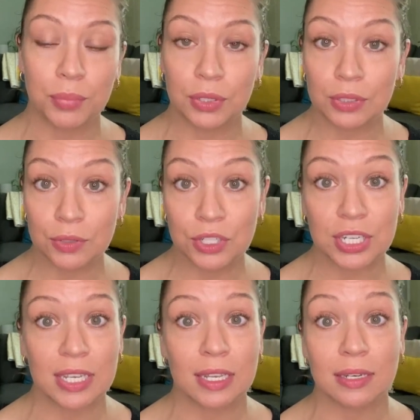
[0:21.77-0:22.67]

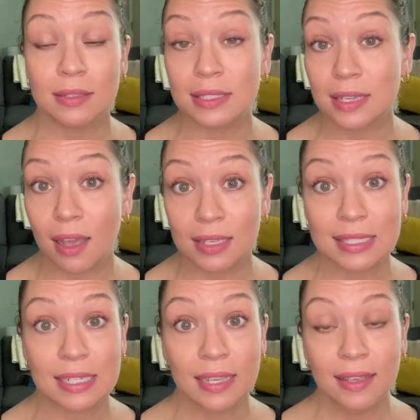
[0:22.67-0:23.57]
pollution,
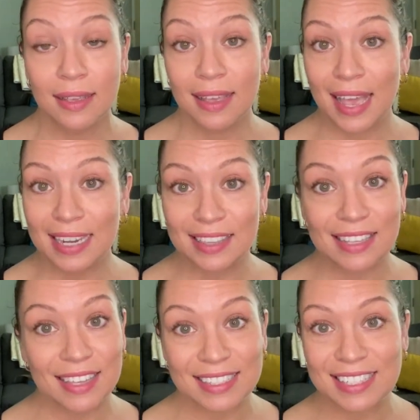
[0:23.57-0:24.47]
dust,
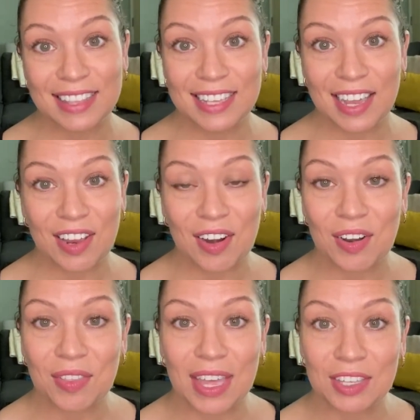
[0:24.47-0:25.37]
anything that's in the
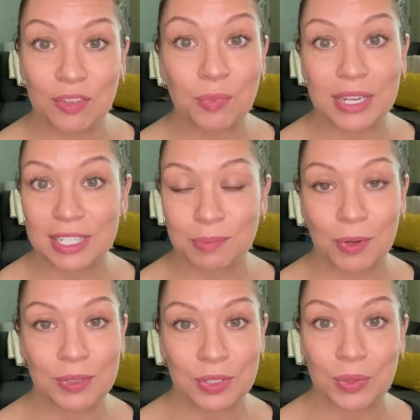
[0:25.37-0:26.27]
air that you've been
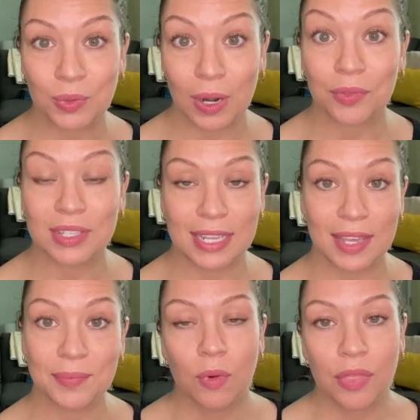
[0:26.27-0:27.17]
exposed to throughout the
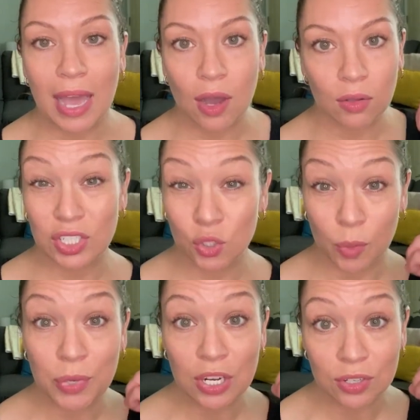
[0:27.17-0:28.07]
day without
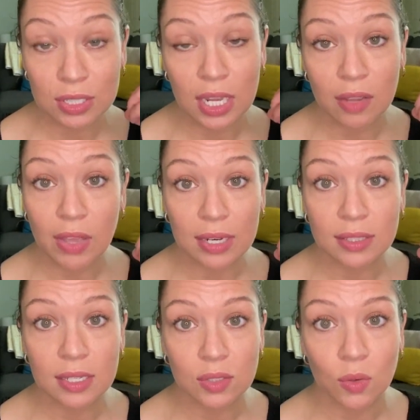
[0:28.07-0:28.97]
stripping your skin of
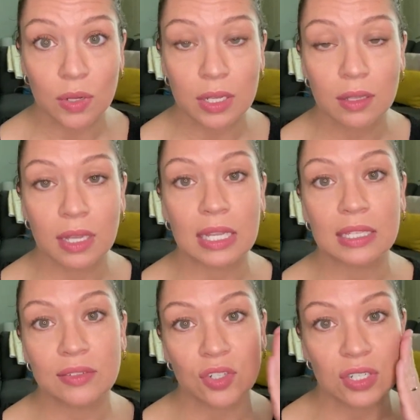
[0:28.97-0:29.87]
excess oil and it
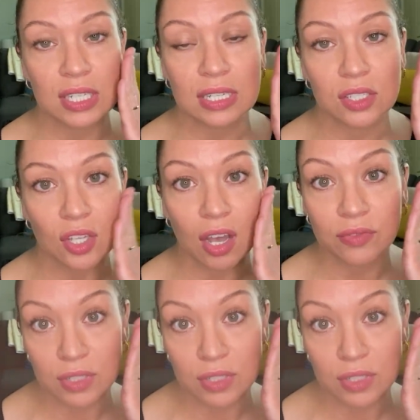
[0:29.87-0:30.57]
leaves your skin soft